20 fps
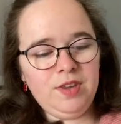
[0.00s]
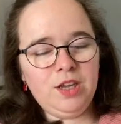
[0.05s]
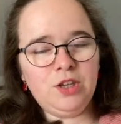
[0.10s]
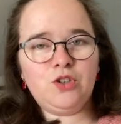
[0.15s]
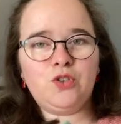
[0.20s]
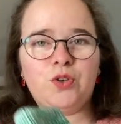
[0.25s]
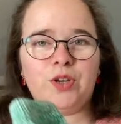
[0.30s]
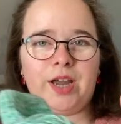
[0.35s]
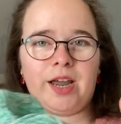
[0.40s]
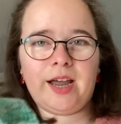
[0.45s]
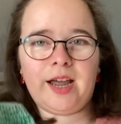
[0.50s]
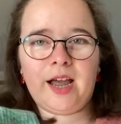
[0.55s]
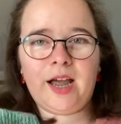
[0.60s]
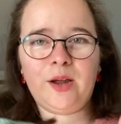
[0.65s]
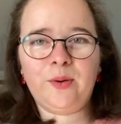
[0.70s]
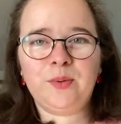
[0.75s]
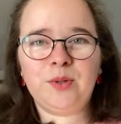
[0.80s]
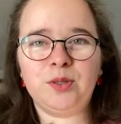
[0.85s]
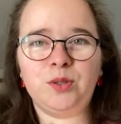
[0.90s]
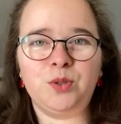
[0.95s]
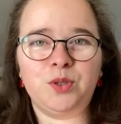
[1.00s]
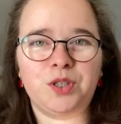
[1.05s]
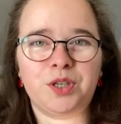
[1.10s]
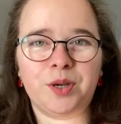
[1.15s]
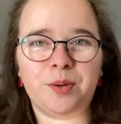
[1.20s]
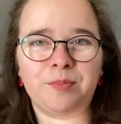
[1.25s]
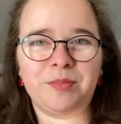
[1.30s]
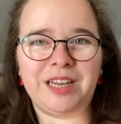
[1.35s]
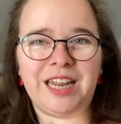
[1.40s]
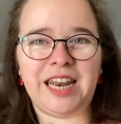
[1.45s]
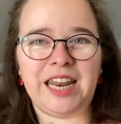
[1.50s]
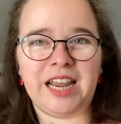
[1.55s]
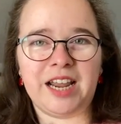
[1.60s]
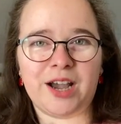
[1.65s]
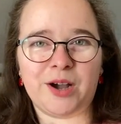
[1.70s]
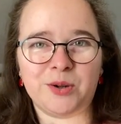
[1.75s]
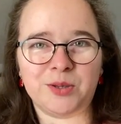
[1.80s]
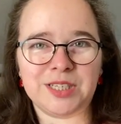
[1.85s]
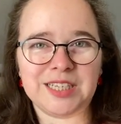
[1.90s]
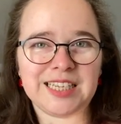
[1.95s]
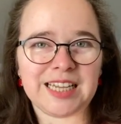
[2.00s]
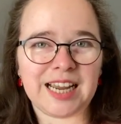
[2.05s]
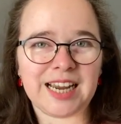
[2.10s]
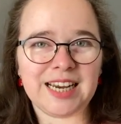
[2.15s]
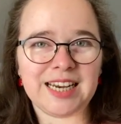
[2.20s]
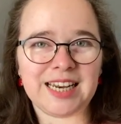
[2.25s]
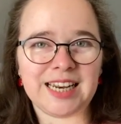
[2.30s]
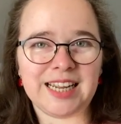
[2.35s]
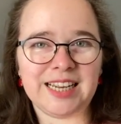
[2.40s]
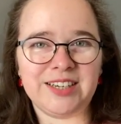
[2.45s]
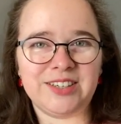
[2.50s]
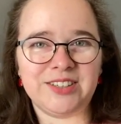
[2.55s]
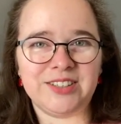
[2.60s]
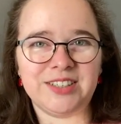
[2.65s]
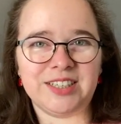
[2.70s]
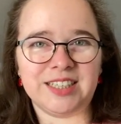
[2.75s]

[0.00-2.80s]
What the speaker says: So yeah, I will do some knitting outside later